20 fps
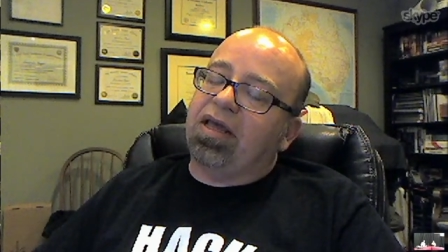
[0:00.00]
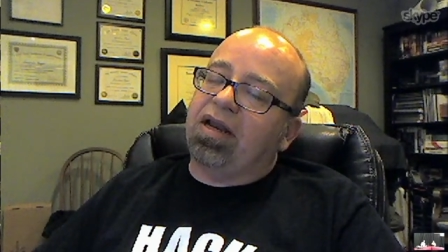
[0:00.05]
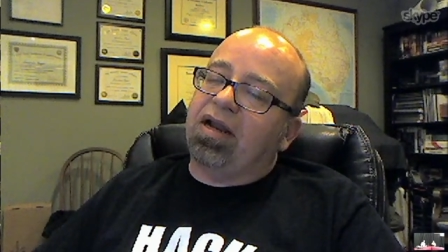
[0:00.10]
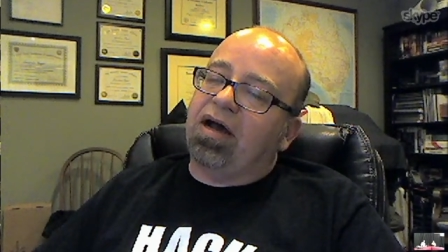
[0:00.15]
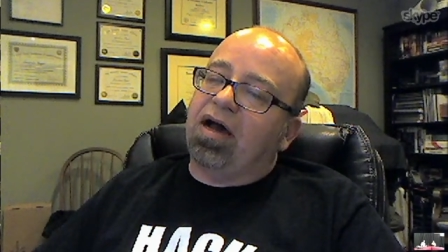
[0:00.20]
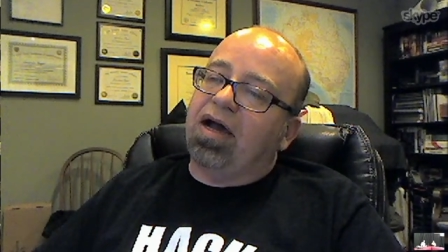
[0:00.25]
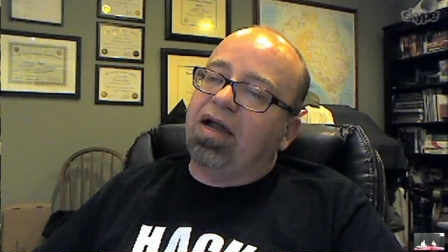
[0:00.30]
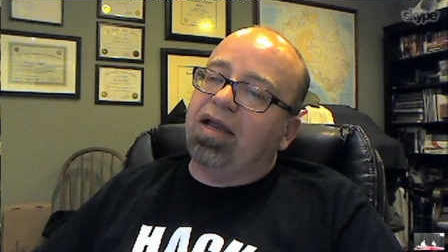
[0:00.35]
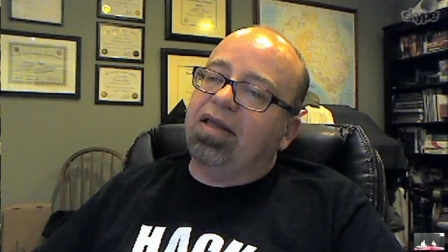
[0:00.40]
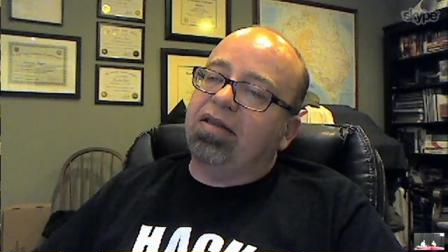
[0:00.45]
and
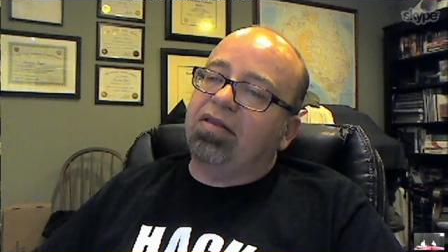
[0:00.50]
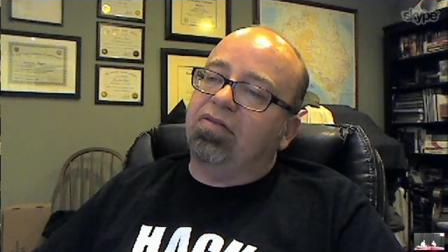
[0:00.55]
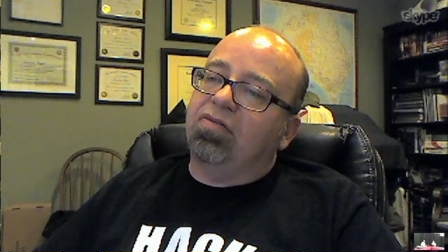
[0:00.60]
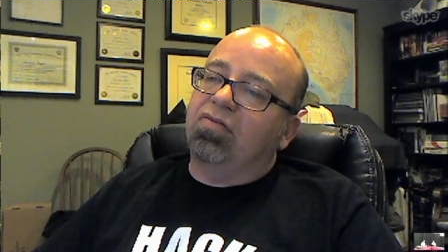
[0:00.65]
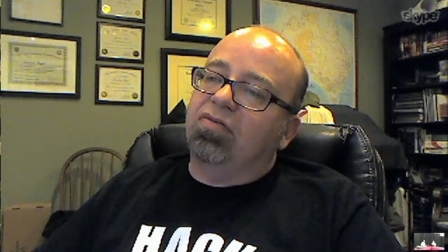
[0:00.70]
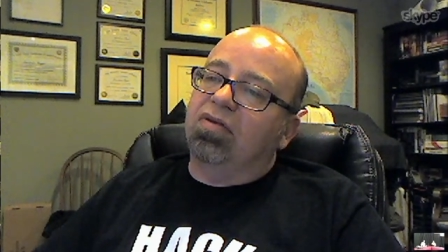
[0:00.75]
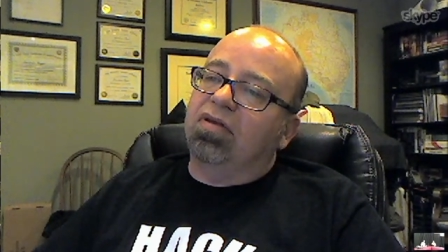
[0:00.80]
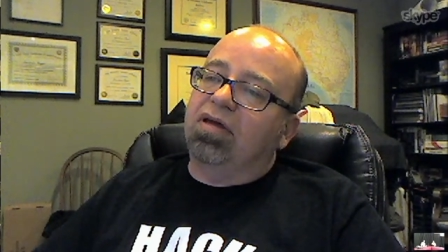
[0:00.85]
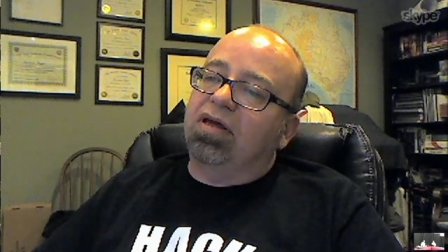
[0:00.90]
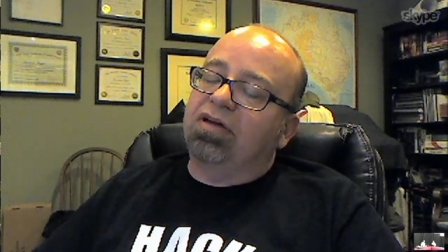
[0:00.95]
I
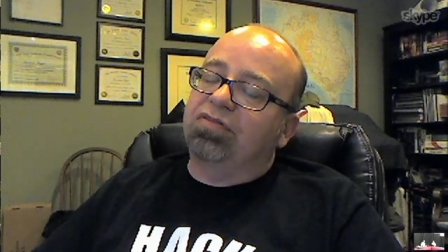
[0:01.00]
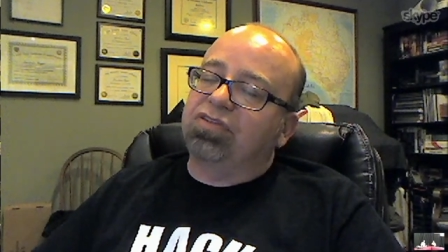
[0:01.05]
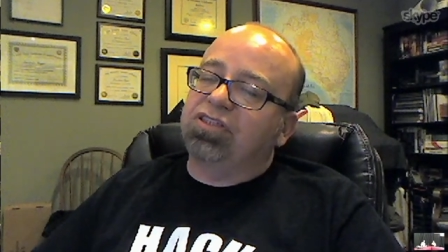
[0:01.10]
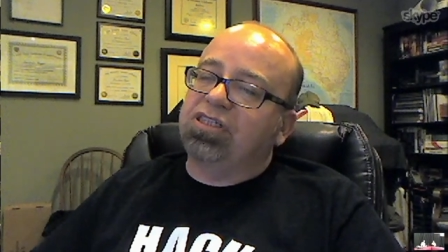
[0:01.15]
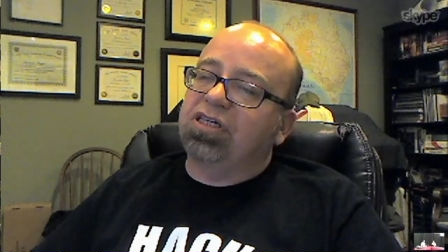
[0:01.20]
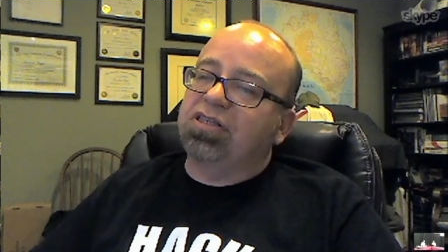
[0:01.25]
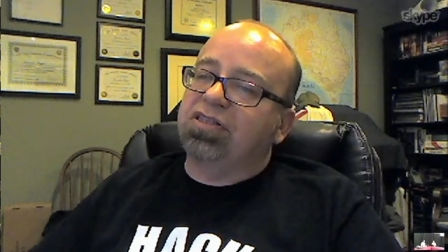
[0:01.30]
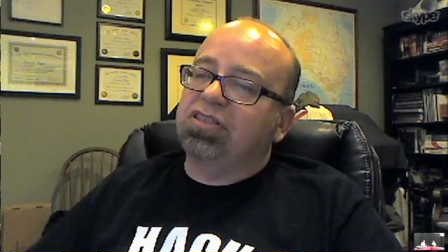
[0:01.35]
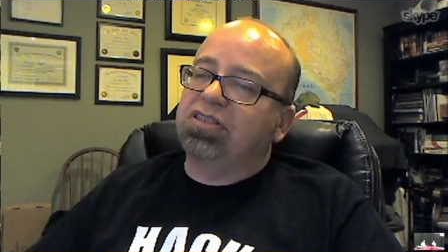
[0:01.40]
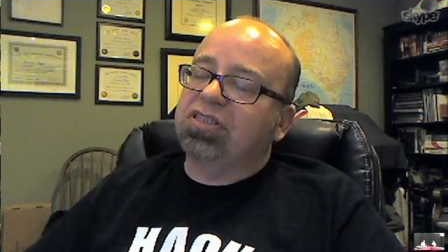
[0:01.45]
have
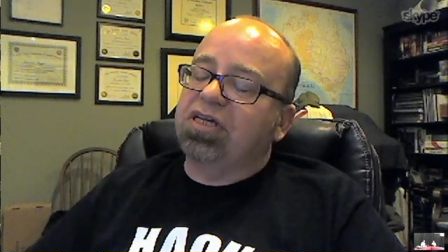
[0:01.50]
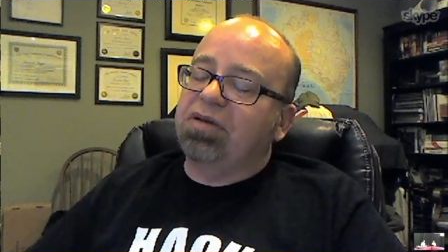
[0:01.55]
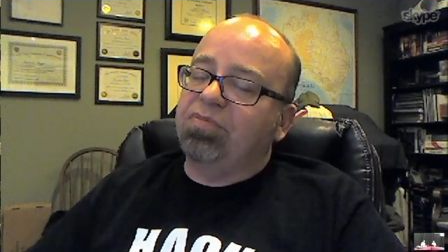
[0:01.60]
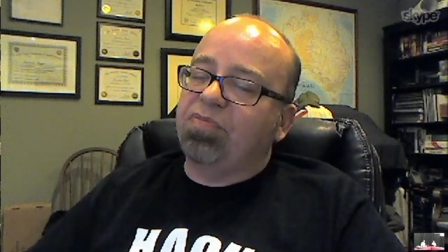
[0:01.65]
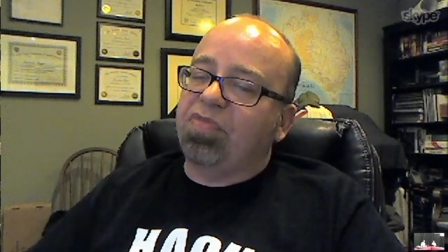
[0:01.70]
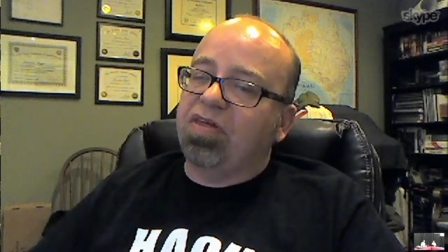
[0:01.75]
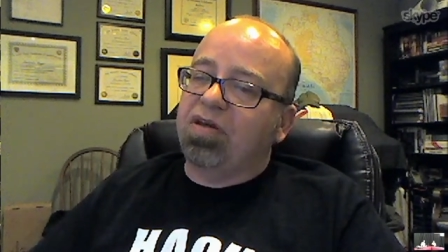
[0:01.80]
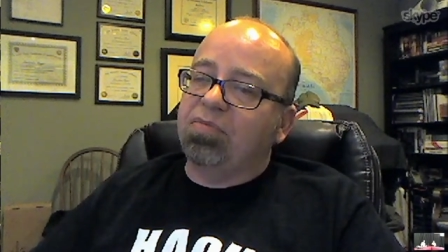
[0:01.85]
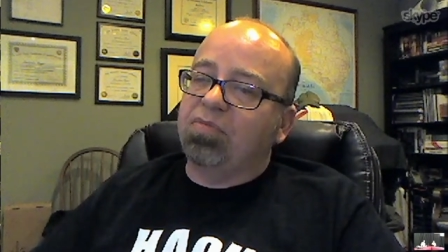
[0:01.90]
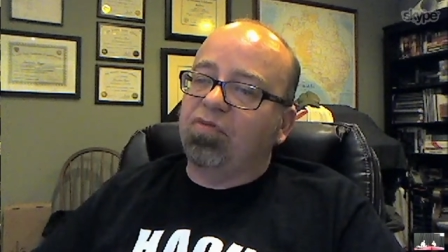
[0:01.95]
said the
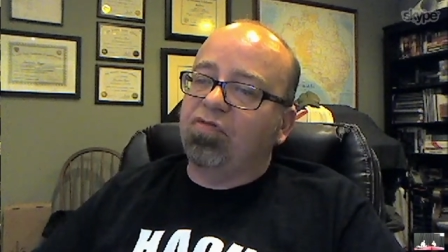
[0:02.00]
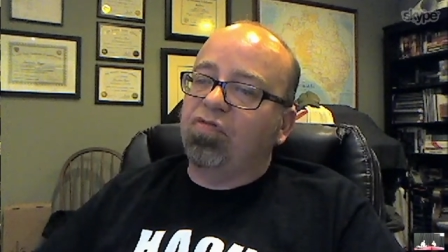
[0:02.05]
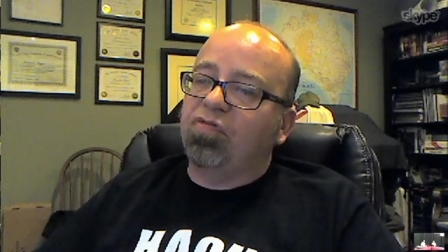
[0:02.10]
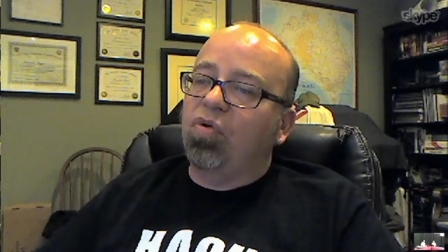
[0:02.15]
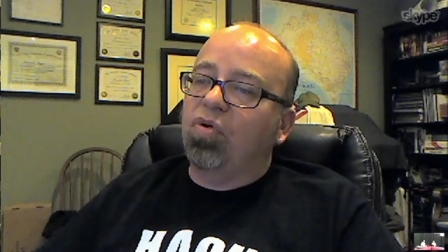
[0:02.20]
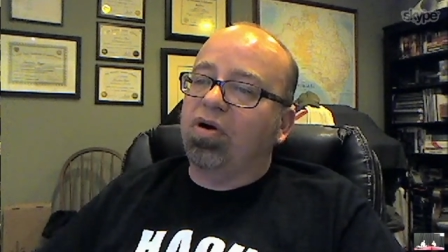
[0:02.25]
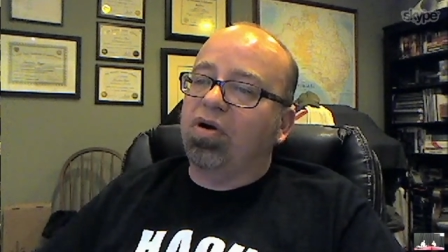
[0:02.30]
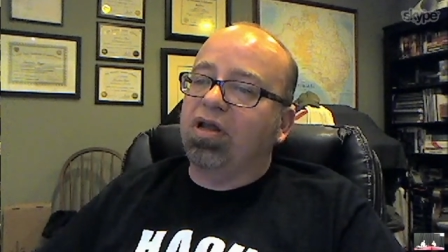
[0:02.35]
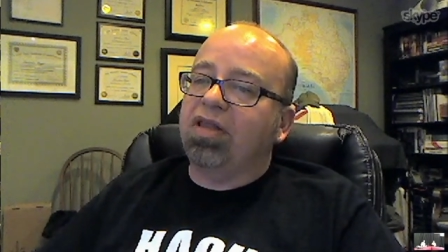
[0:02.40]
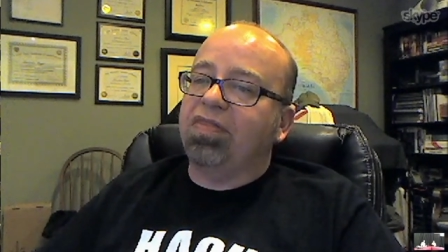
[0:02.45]
same thing
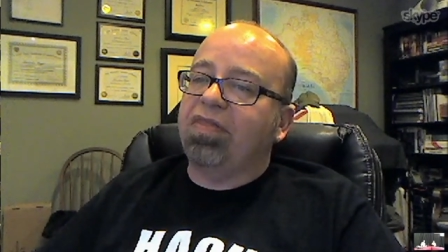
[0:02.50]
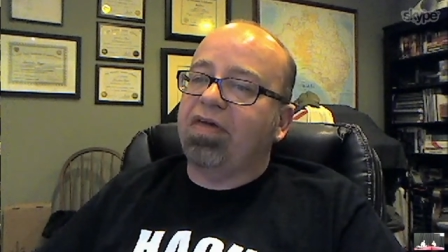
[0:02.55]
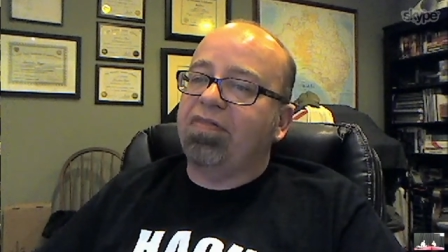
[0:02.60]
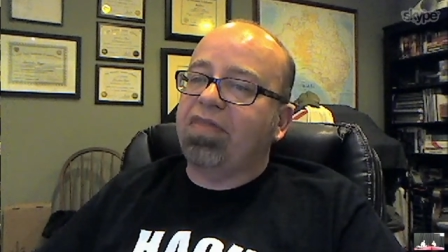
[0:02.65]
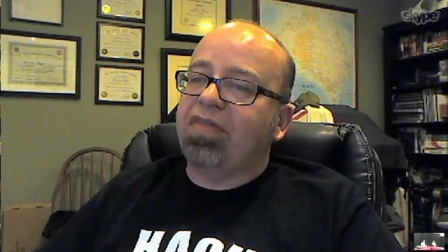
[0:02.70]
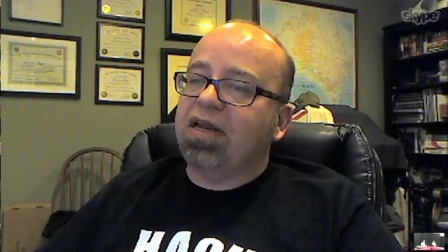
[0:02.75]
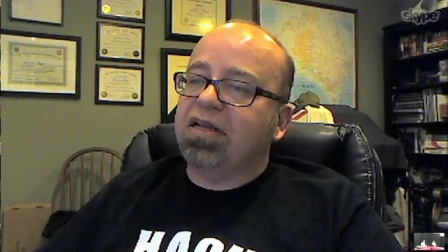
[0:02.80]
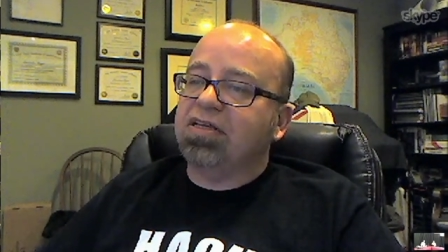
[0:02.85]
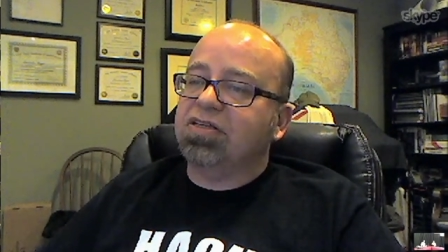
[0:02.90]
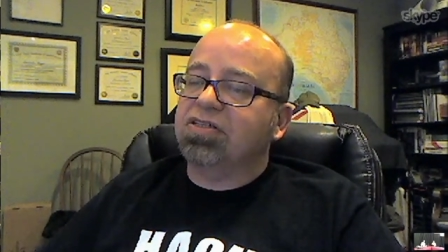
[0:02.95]
before, and,
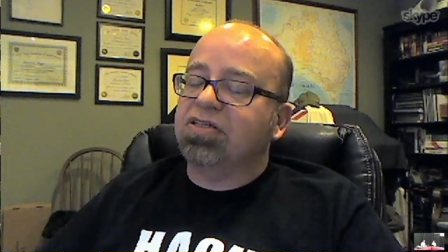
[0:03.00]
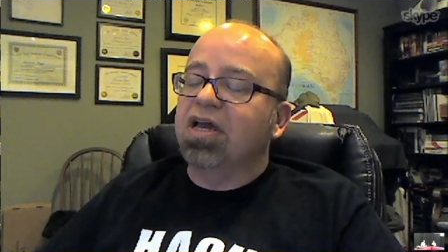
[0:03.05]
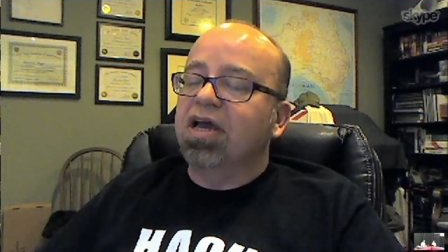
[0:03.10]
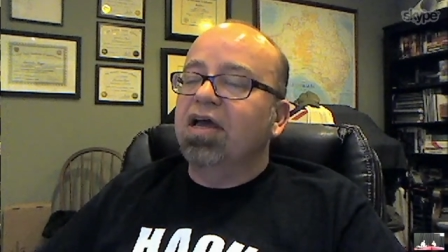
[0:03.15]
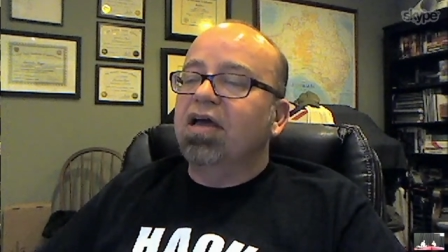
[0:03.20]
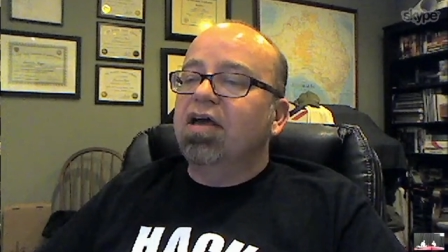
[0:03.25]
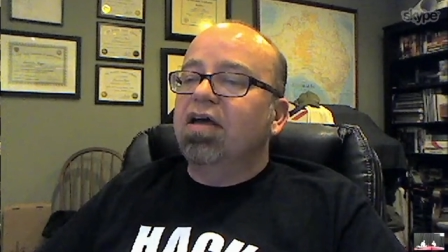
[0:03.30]
and that is